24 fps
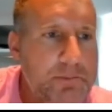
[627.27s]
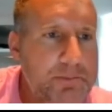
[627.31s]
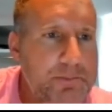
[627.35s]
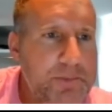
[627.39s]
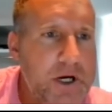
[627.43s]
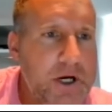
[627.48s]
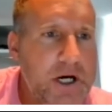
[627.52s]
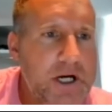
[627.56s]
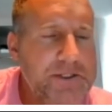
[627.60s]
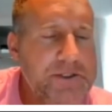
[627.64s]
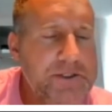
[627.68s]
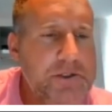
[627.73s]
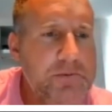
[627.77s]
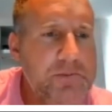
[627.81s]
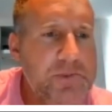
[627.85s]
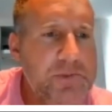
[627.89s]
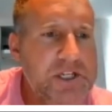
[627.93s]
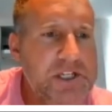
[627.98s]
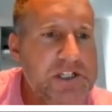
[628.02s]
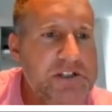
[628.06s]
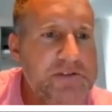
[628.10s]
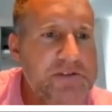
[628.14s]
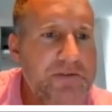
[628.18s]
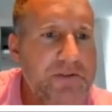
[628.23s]

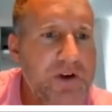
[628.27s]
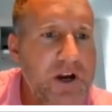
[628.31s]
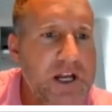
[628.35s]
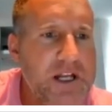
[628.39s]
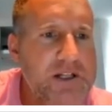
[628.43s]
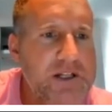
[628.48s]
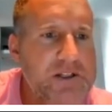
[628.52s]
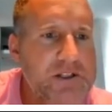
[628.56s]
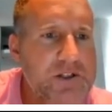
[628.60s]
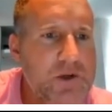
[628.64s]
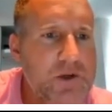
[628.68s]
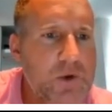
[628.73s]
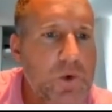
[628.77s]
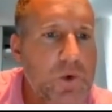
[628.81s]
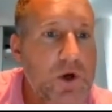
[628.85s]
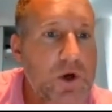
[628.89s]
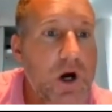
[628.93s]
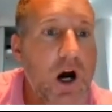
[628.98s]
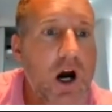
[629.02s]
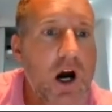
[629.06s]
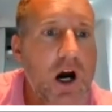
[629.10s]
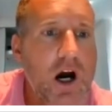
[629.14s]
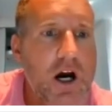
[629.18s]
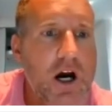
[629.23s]
Bartleby's friends were
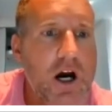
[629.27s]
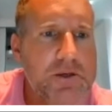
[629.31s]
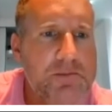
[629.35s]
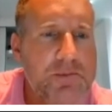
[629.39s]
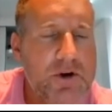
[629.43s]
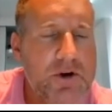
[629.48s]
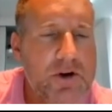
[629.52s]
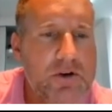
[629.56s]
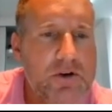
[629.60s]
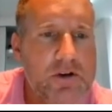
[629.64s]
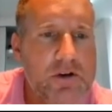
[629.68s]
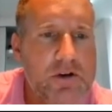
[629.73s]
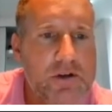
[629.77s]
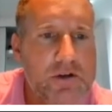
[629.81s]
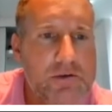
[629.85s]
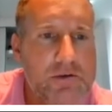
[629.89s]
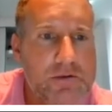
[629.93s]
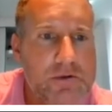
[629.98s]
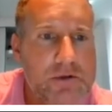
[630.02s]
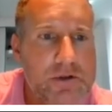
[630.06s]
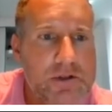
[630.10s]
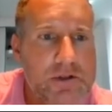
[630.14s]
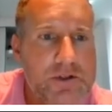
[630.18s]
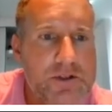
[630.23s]
heartbroken
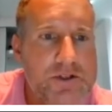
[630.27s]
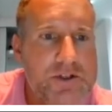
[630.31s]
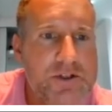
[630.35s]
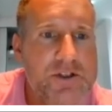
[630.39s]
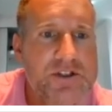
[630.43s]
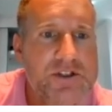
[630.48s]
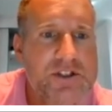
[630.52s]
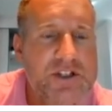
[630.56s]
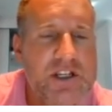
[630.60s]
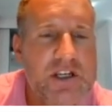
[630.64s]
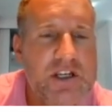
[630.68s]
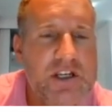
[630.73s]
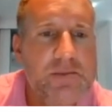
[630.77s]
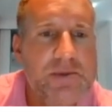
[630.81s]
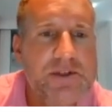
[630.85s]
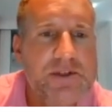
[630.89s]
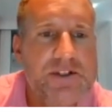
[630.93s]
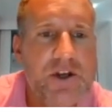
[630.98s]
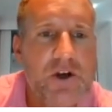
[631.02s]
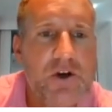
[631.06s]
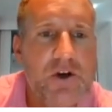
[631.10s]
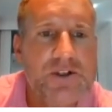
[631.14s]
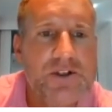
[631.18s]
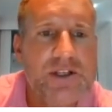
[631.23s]
to see him
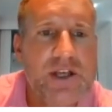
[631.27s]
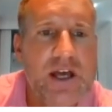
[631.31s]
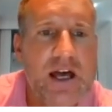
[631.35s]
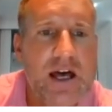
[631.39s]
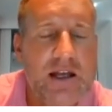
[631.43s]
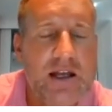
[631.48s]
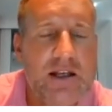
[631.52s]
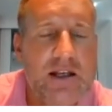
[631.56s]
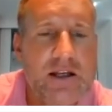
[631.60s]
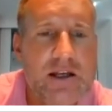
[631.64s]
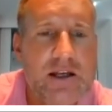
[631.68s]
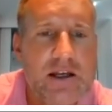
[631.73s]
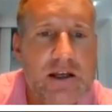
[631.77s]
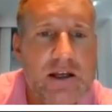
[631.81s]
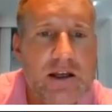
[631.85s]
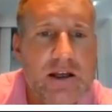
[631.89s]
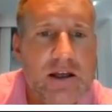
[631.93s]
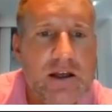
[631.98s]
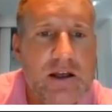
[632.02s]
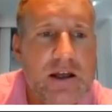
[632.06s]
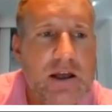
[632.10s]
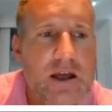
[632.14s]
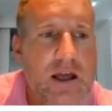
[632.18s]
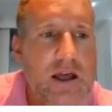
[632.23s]
so sad.
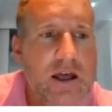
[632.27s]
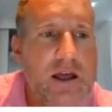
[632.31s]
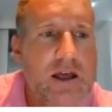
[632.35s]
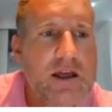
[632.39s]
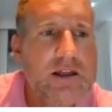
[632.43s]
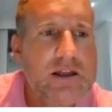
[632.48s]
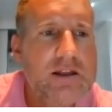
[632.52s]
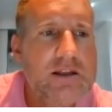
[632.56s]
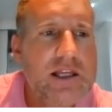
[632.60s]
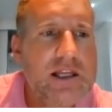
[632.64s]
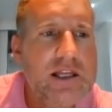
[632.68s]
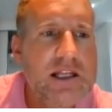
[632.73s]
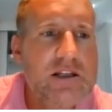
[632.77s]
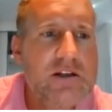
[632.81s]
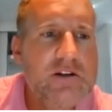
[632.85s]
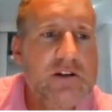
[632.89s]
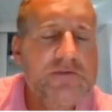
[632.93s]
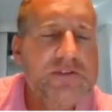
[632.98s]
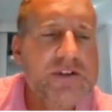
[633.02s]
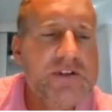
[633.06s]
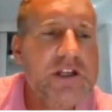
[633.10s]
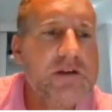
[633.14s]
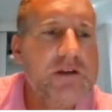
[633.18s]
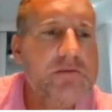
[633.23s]
They
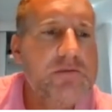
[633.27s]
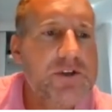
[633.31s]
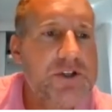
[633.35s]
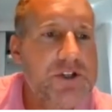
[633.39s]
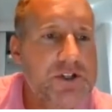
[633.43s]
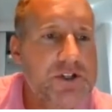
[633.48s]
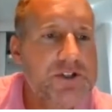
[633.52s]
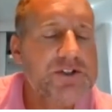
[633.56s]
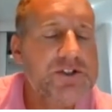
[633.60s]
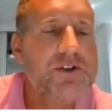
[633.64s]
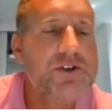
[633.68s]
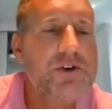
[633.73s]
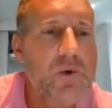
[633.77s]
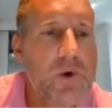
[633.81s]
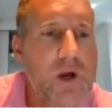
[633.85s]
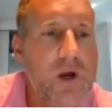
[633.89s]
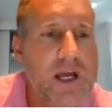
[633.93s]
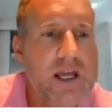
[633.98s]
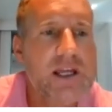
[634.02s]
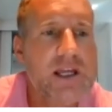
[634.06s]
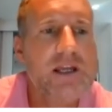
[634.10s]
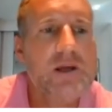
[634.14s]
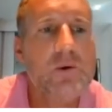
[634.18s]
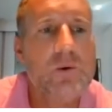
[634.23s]
loved him just the
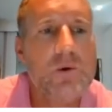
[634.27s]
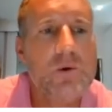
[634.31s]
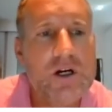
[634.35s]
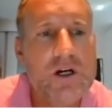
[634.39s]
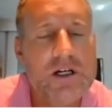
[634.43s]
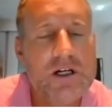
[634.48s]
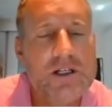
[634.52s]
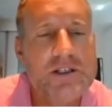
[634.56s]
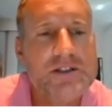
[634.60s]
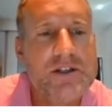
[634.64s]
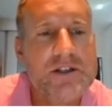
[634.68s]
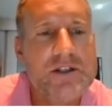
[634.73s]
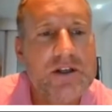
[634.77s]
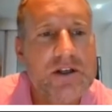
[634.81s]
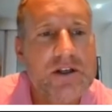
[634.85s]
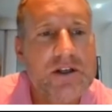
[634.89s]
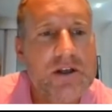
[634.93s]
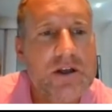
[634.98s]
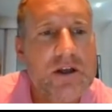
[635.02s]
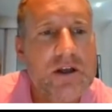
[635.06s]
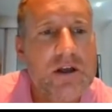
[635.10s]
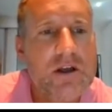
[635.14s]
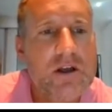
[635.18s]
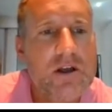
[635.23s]
way he was.
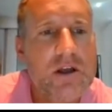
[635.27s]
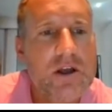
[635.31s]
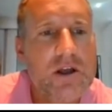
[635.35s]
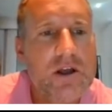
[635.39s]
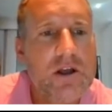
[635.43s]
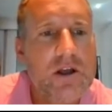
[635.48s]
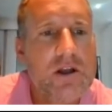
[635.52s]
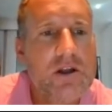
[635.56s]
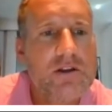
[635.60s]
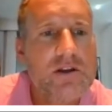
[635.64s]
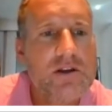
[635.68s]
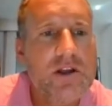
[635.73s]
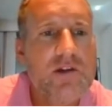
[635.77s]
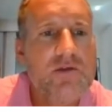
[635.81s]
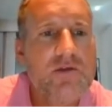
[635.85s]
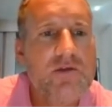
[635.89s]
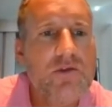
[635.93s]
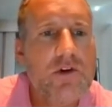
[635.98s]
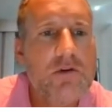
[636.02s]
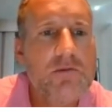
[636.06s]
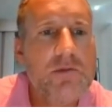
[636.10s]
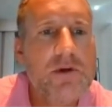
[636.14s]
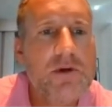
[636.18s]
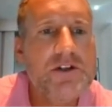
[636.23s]
They
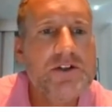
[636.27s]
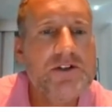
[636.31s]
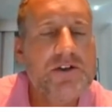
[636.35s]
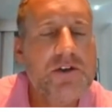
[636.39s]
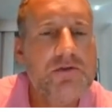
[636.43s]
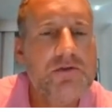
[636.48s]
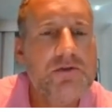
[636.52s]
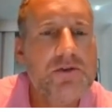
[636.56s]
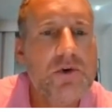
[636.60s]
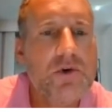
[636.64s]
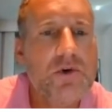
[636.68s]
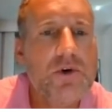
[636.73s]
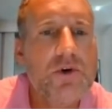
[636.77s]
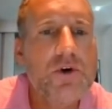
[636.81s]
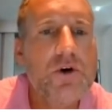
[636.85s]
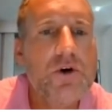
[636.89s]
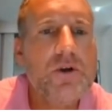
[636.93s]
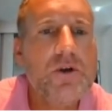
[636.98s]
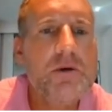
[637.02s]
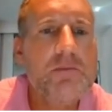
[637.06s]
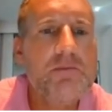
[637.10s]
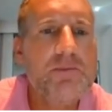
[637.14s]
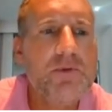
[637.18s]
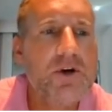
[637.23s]
rummaged through
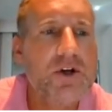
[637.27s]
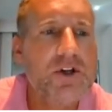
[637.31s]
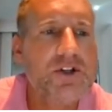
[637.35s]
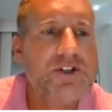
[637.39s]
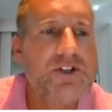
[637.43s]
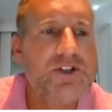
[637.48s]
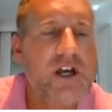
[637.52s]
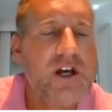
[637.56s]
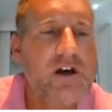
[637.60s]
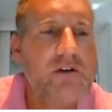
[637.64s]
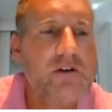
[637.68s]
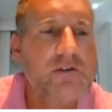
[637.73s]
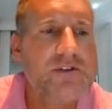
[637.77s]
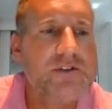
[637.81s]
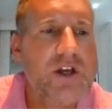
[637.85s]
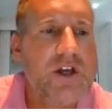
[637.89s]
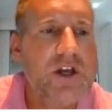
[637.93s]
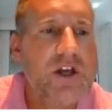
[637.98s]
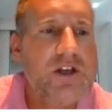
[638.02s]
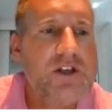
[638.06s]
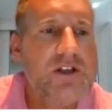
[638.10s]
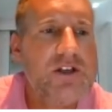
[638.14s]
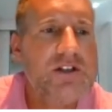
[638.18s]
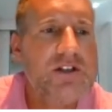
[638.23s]
all the bookshelves,
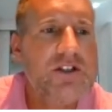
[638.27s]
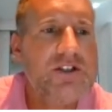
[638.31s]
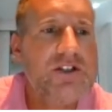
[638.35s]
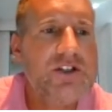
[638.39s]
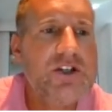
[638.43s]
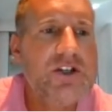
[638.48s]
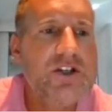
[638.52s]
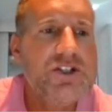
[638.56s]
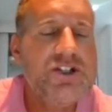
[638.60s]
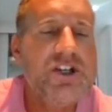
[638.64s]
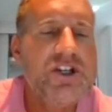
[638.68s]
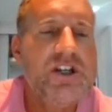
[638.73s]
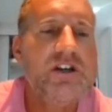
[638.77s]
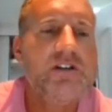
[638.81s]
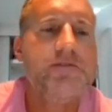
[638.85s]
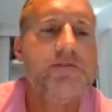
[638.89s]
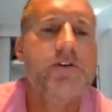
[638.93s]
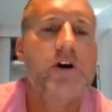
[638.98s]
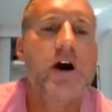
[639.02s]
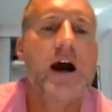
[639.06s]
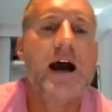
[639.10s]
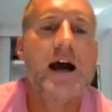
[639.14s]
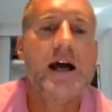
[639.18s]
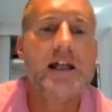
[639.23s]
searching
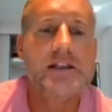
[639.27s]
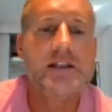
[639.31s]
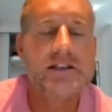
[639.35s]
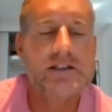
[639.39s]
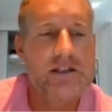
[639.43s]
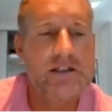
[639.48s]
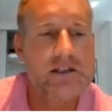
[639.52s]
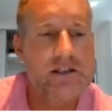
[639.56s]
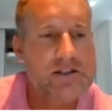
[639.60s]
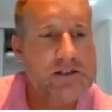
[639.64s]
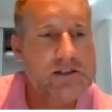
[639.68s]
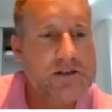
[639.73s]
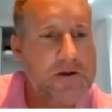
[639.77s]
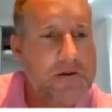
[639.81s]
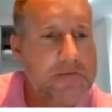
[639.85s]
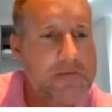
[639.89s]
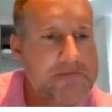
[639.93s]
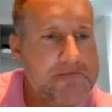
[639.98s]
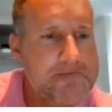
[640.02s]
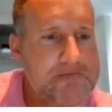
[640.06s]
for answers.